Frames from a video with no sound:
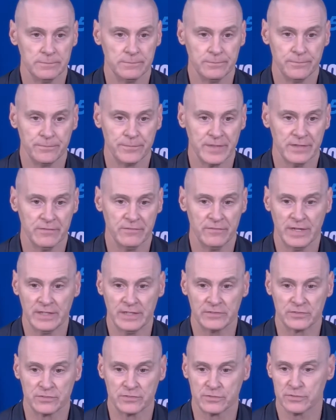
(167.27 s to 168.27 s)

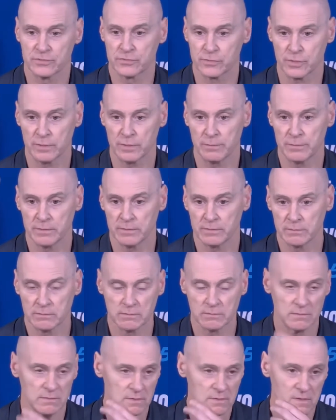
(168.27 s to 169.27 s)
advanced treatment
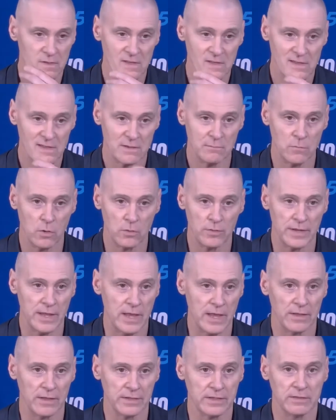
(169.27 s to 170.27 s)

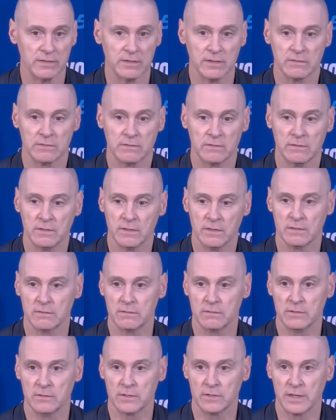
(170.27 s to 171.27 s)
modality that
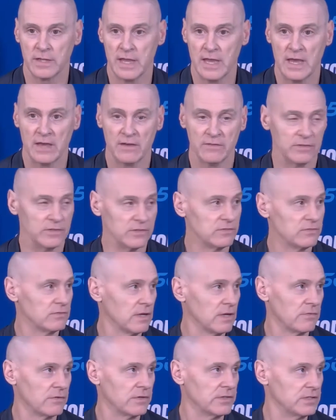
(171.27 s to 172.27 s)
you can have, as
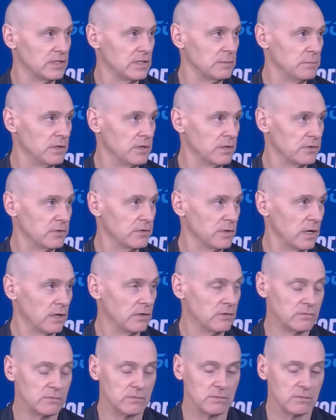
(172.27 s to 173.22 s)
every team here does,